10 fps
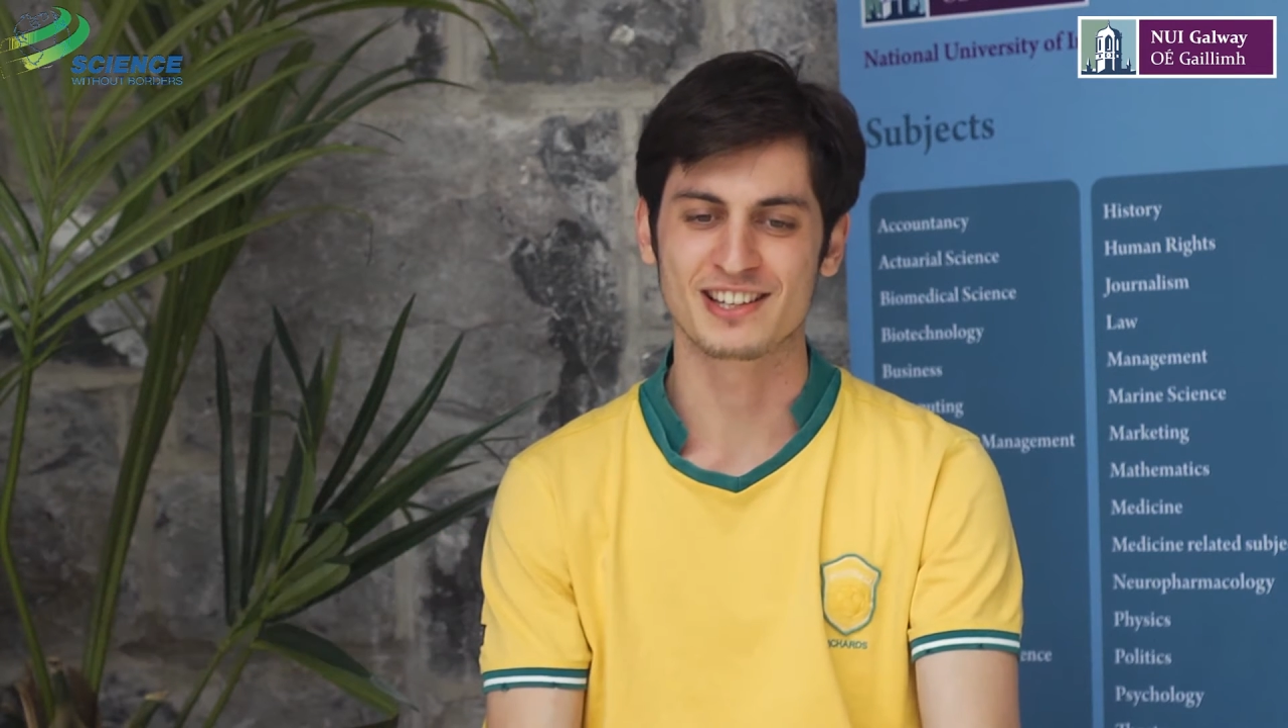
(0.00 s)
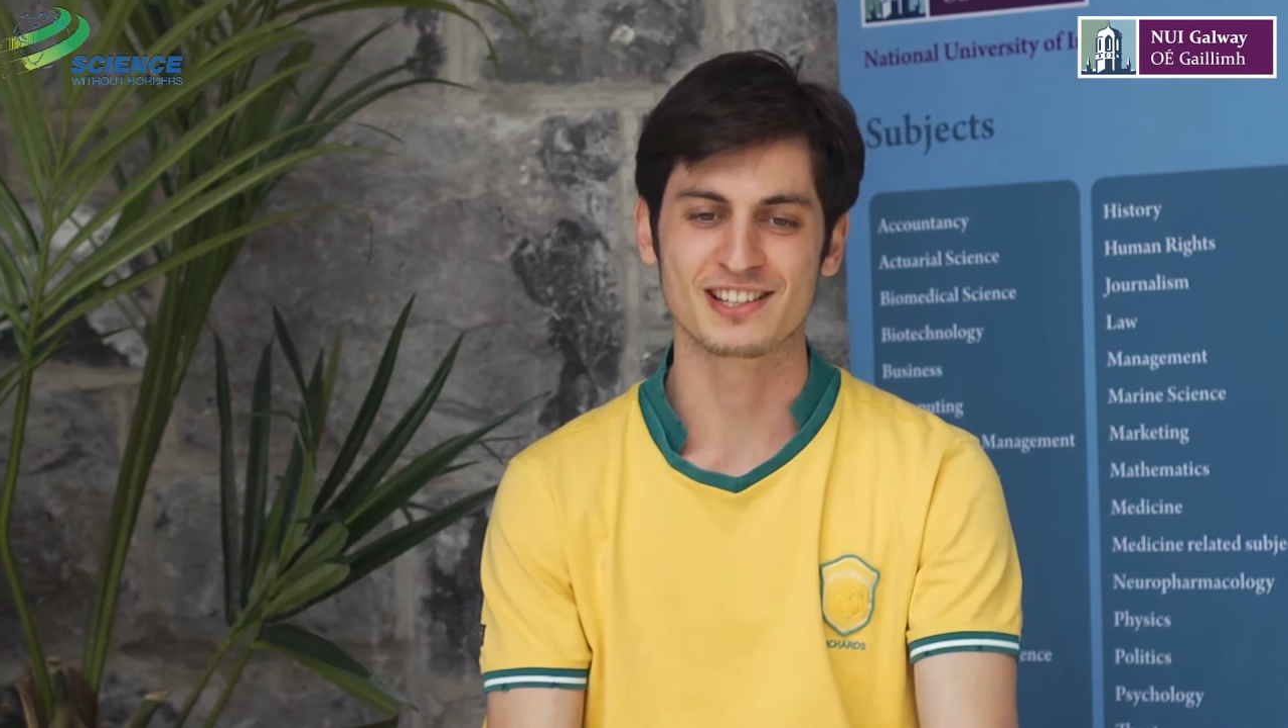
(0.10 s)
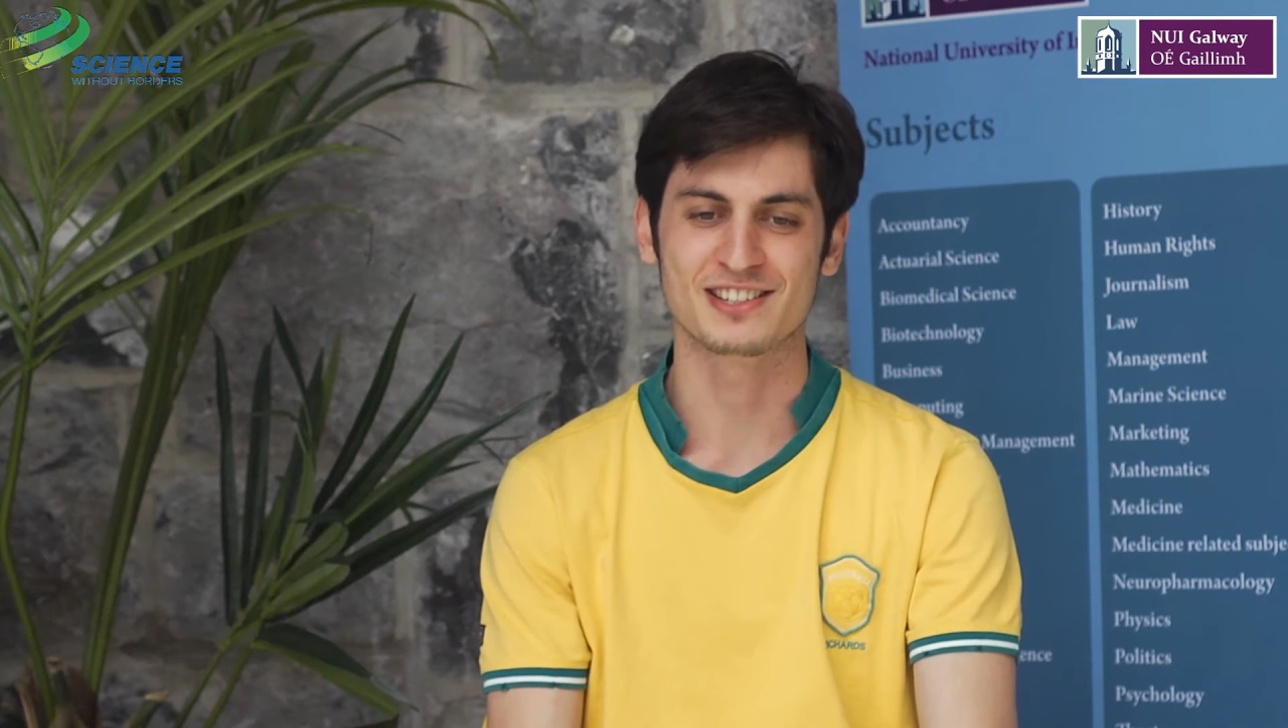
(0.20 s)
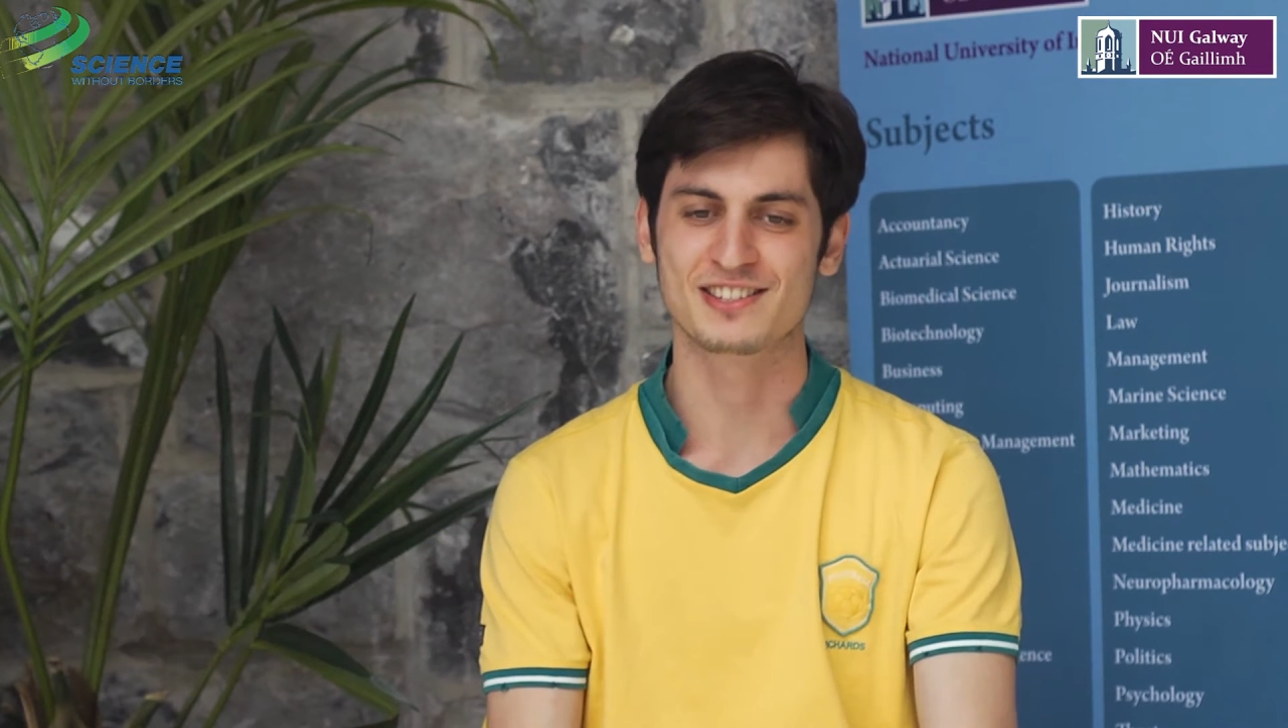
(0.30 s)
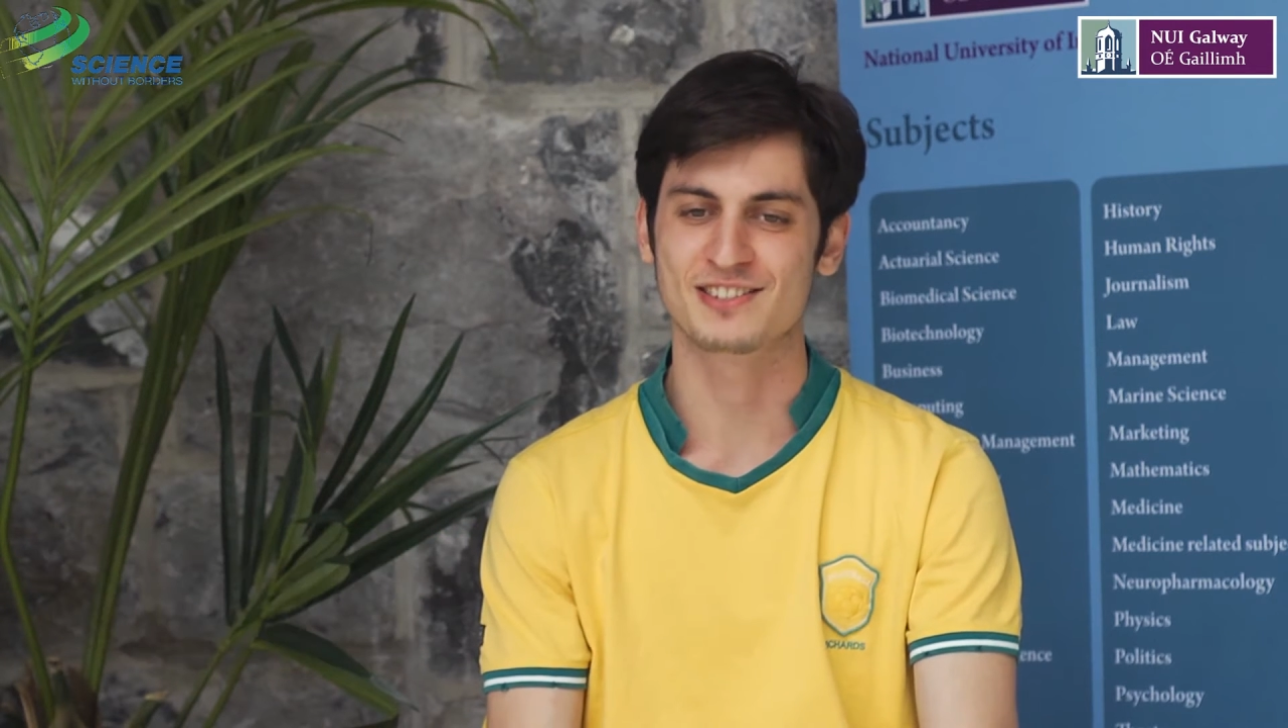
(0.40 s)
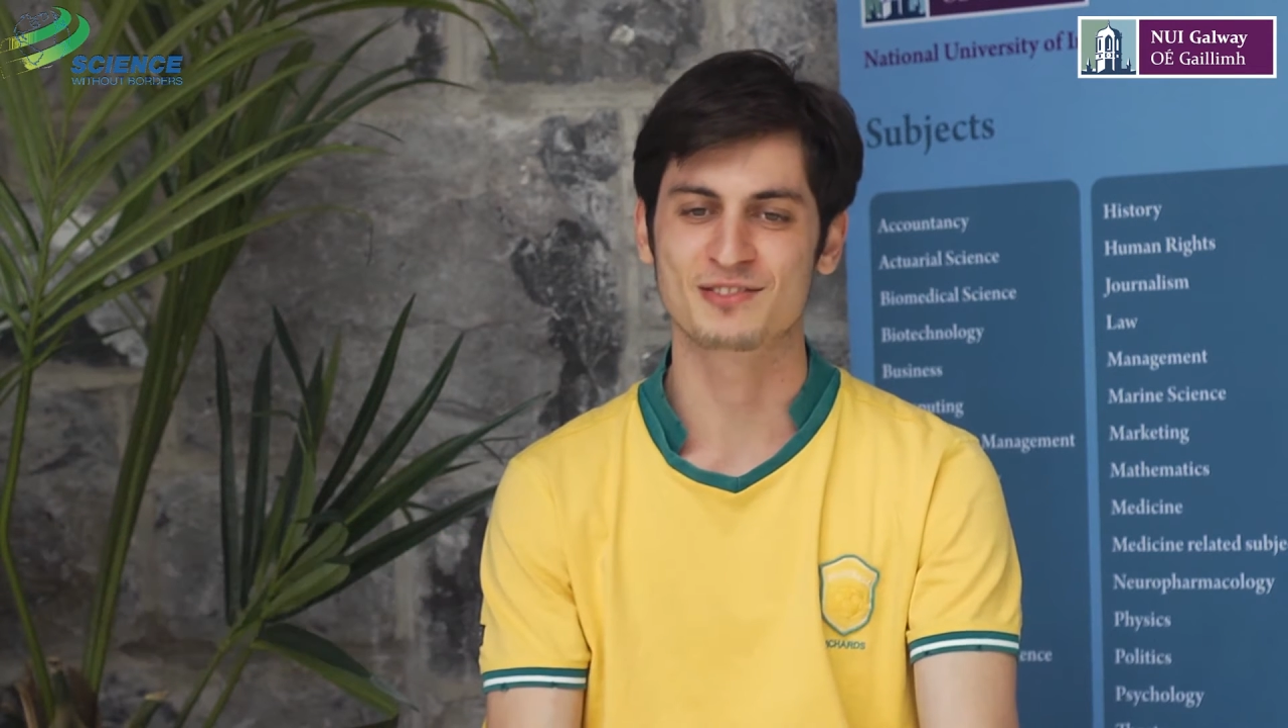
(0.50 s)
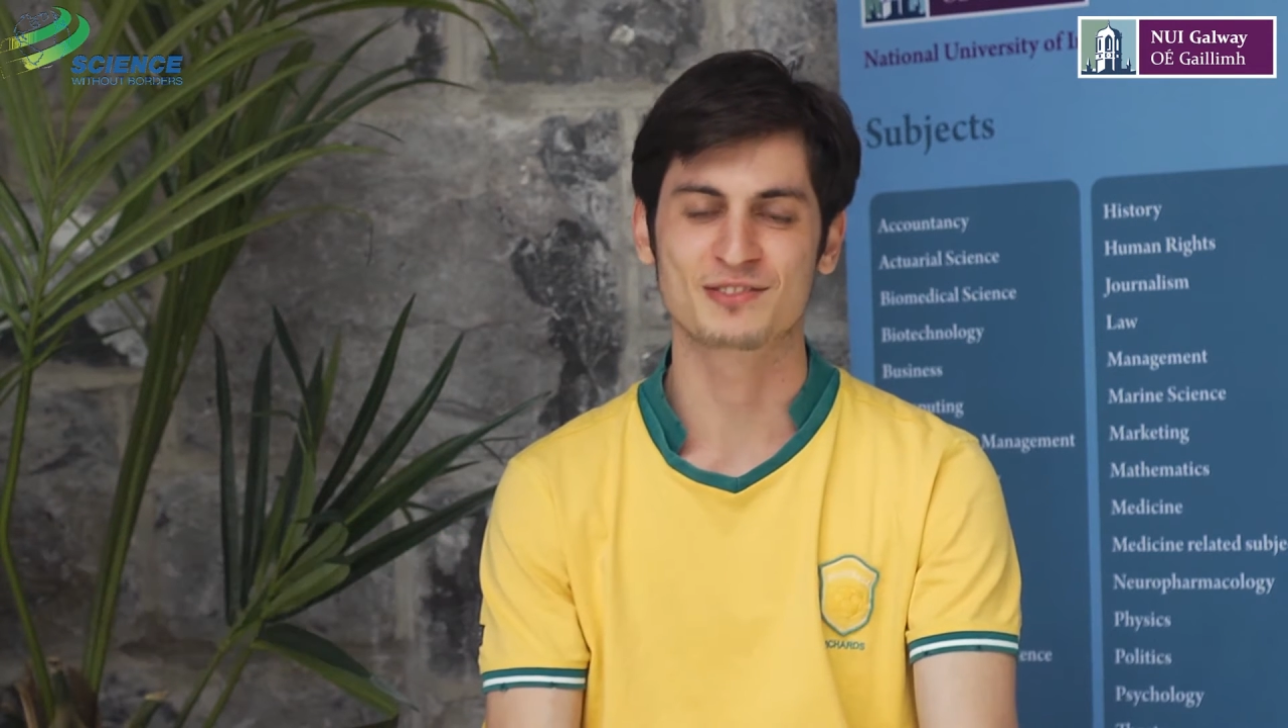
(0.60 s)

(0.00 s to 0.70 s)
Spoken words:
it's